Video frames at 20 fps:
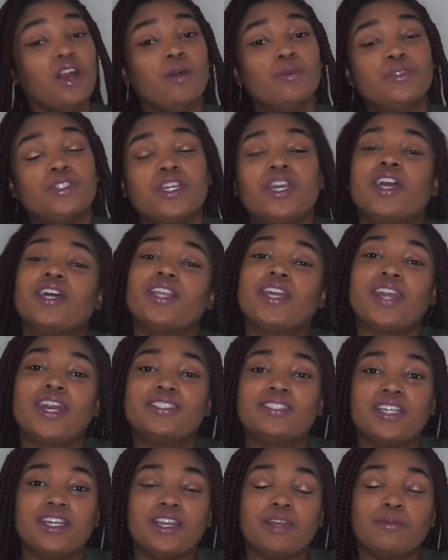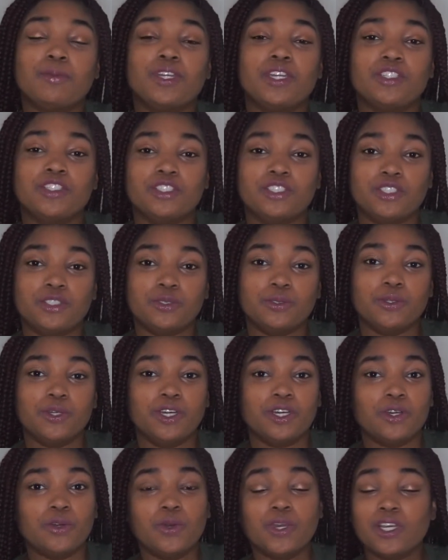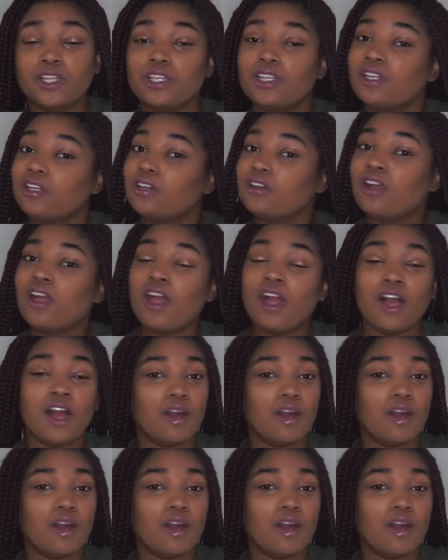So yeah, like I said, I'm gonna just do a quick little